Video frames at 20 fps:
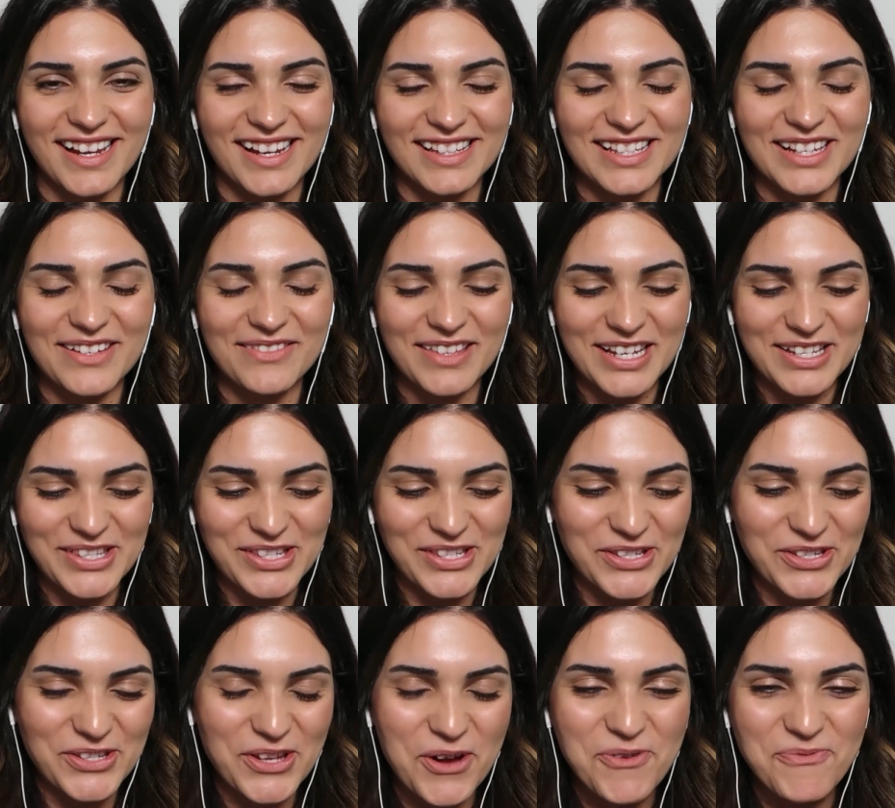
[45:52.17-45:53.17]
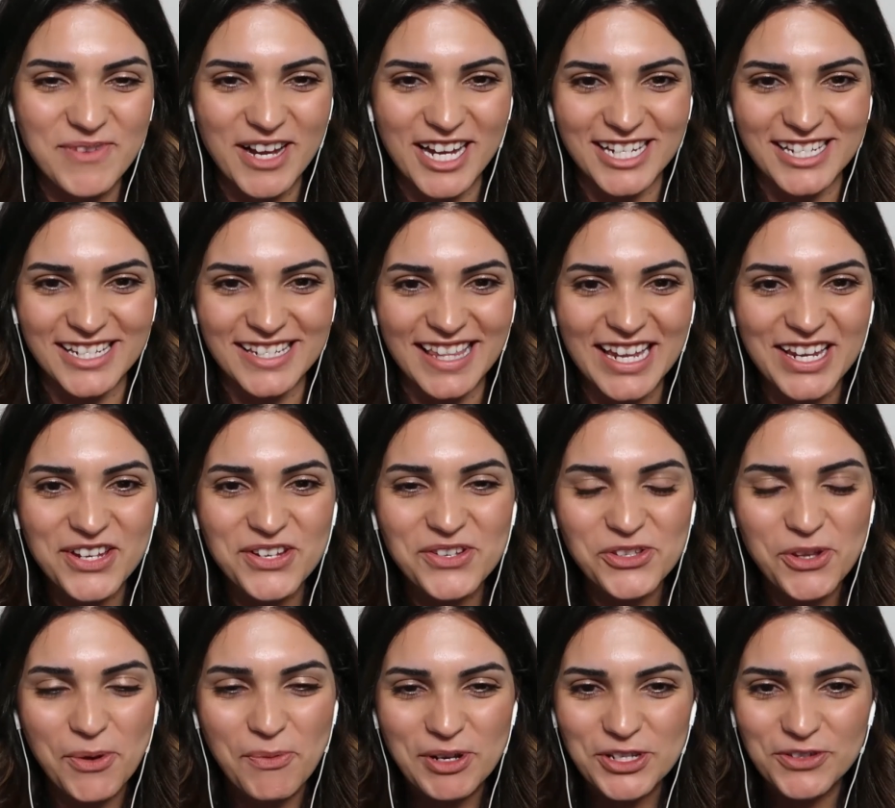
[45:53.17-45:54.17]
I love that so much. Thank you
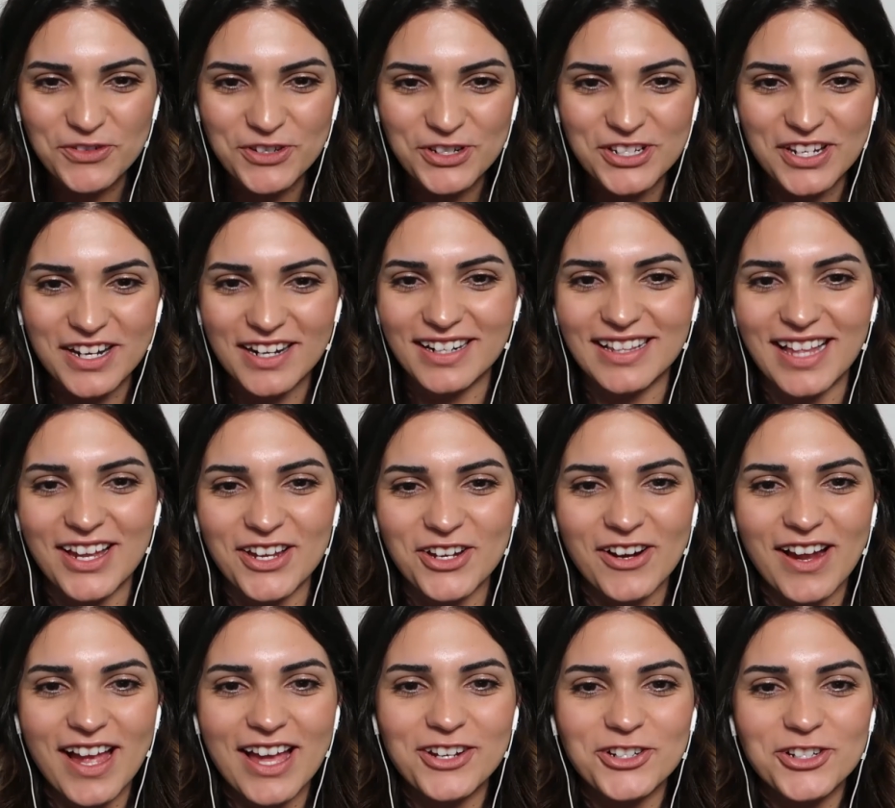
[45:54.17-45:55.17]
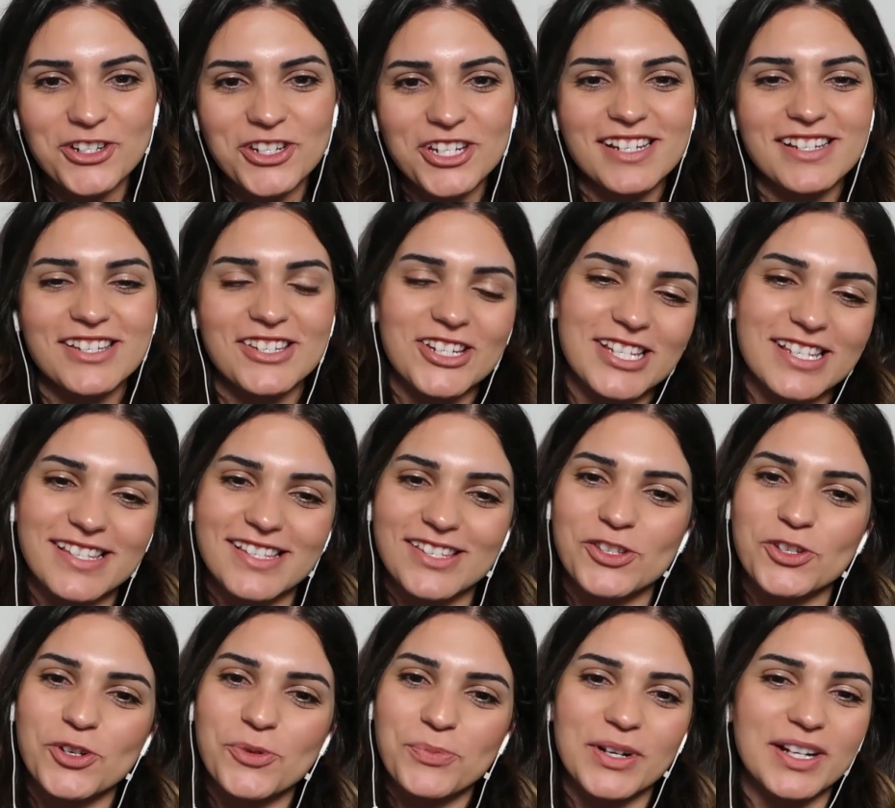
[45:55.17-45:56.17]
so much for sharing that. Your energy is
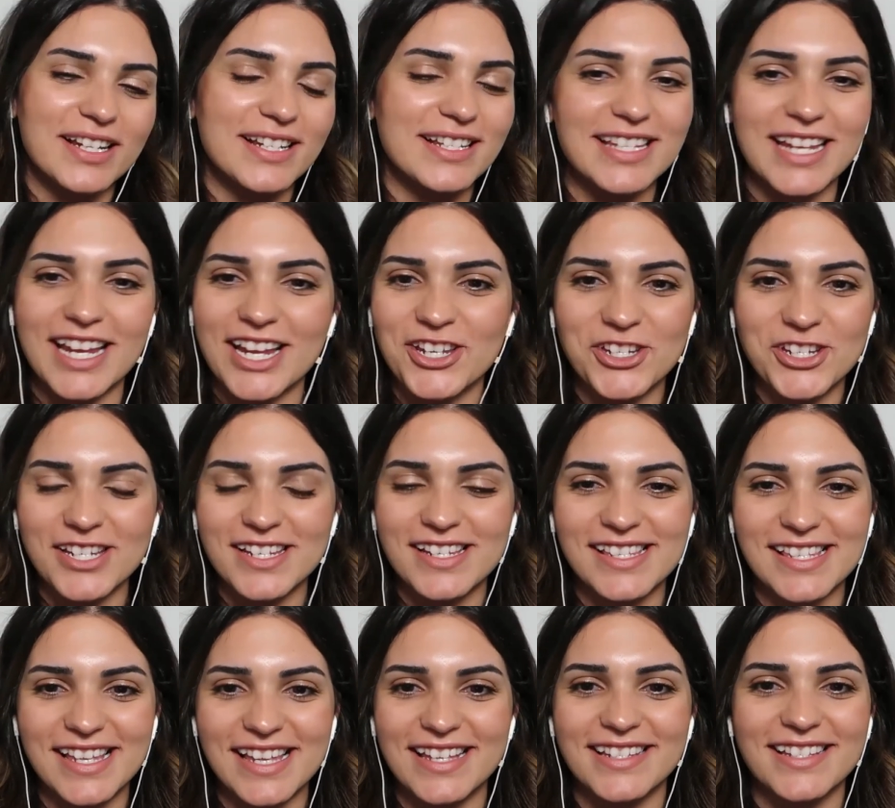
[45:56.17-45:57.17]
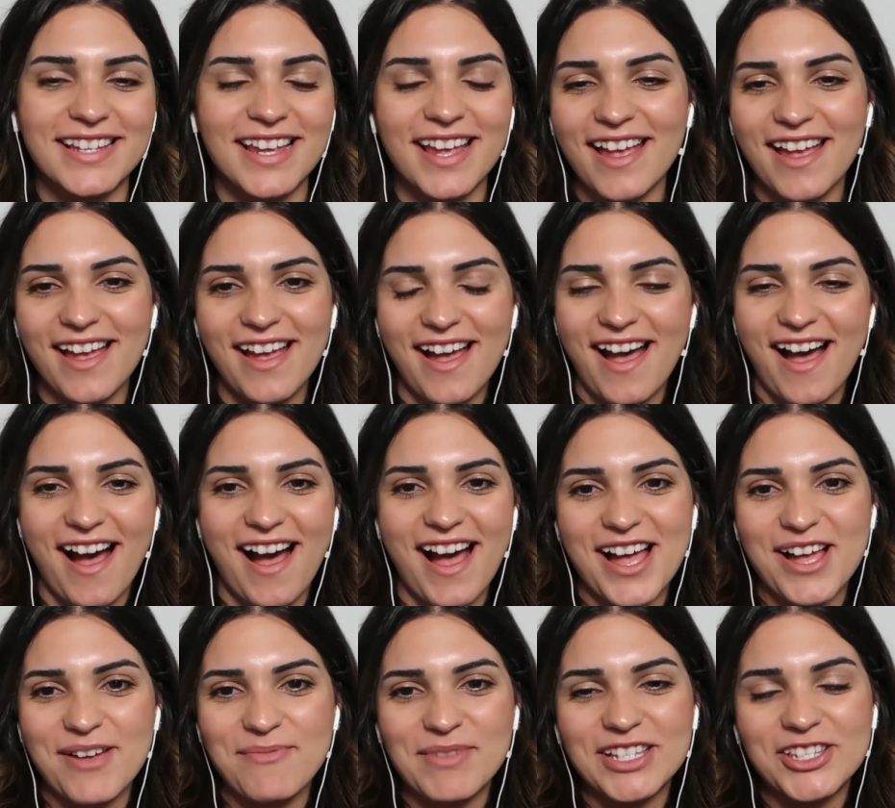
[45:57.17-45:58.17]
just super contagious, and
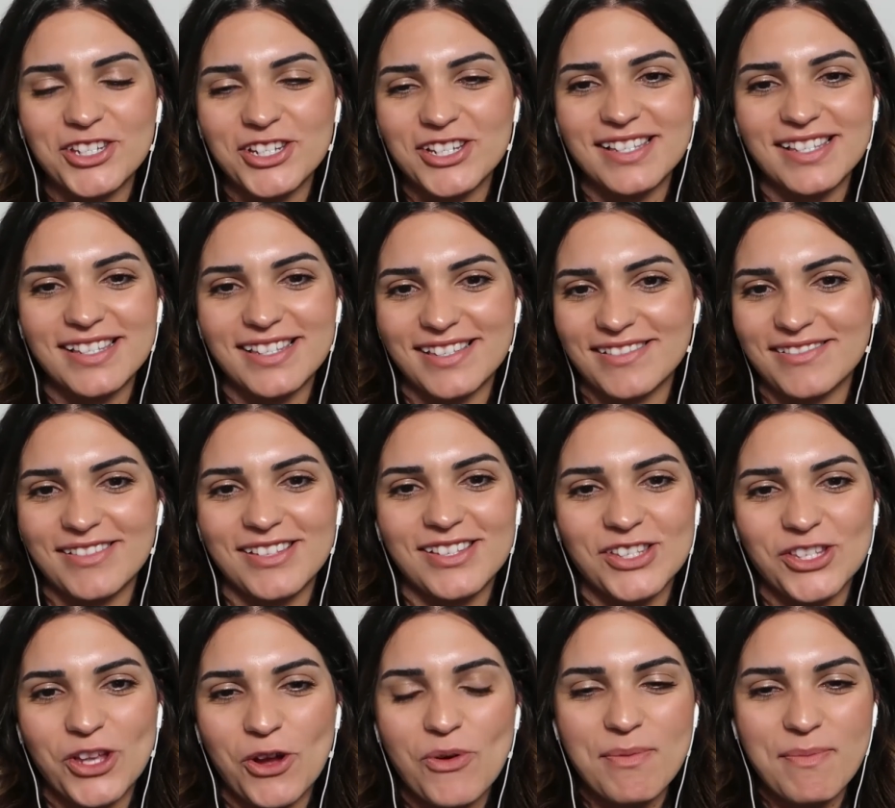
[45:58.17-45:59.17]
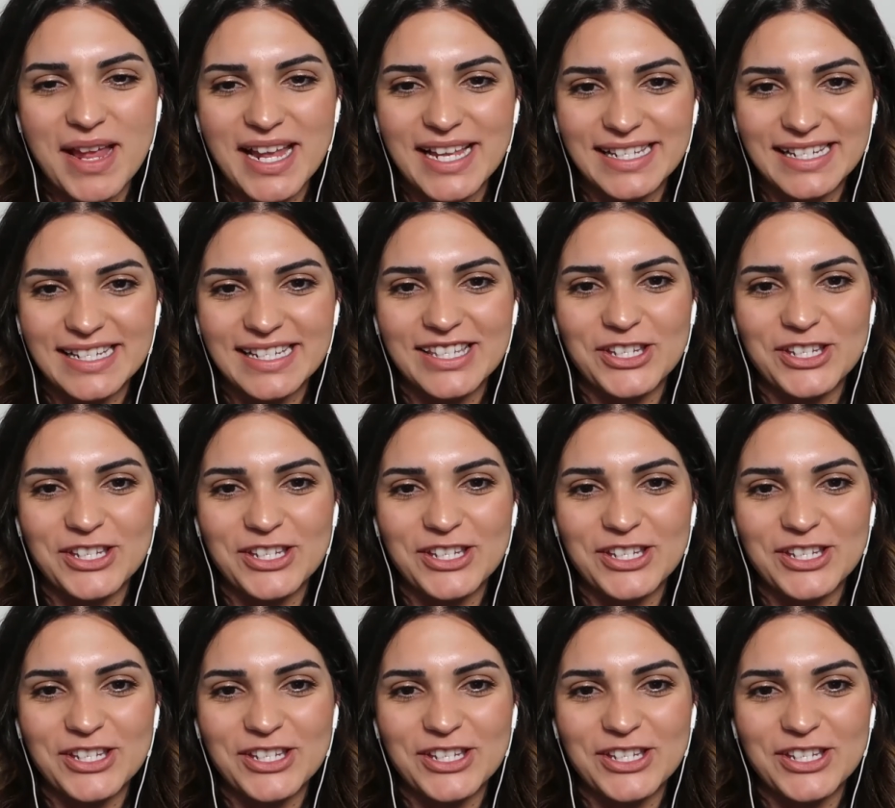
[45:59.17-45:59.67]
it's just so amazing